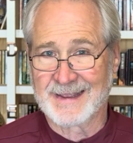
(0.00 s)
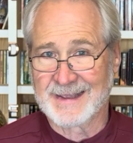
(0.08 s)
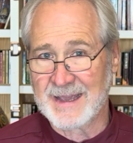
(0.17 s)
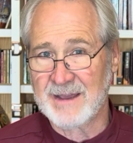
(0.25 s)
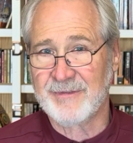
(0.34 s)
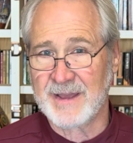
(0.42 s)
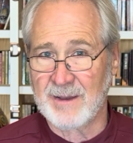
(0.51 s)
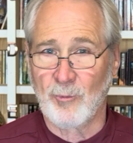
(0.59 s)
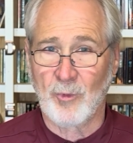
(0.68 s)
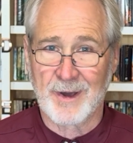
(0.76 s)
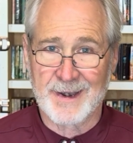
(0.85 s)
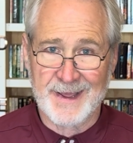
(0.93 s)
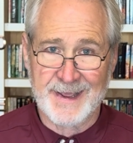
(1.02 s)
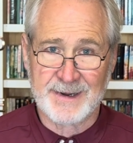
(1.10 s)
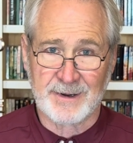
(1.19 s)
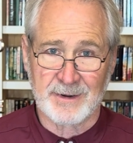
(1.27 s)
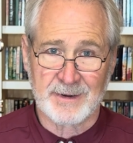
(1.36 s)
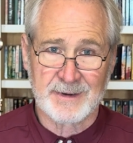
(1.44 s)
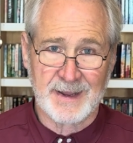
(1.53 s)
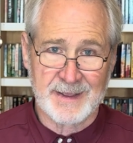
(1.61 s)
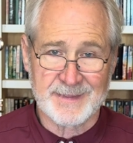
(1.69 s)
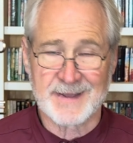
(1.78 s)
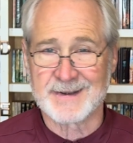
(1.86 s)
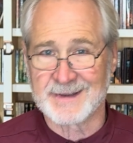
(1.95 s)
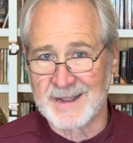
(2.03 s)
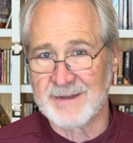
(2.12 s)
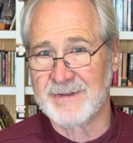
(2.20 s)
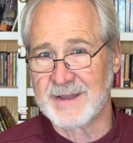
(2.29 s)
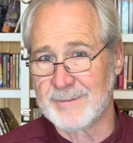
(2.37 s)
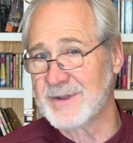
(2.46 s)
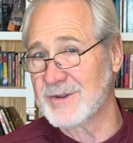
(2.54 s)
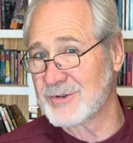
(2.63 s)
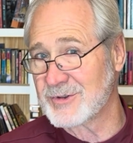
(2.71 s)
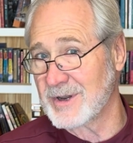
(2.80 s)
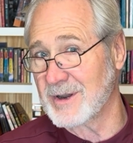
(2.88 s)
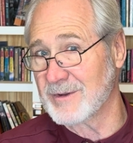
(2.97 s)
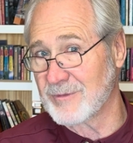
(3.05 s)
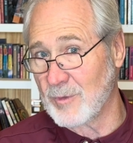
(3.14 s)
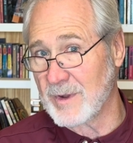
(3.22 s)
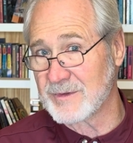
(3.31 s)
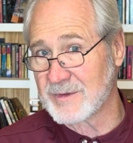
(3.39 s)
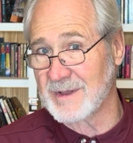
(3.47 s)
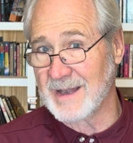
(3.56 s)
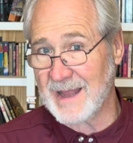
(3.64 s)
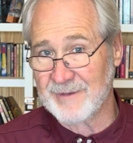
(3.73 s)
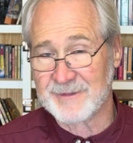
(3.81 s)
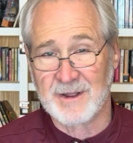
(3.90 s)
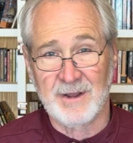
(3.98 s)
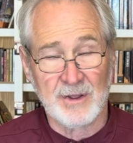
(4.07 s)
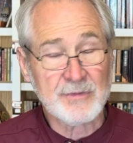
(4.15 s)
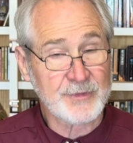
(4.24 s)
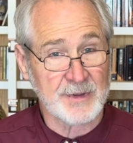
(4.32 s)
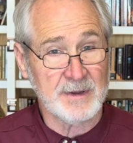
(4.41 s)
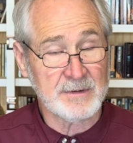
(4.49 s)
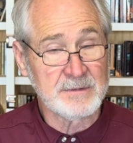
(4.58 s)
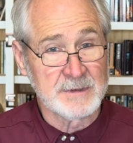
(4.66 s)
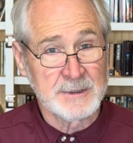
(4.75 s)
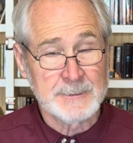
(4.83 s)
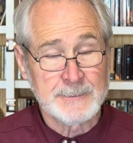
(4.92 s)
give him 1 acre and then give him his share of what's left also.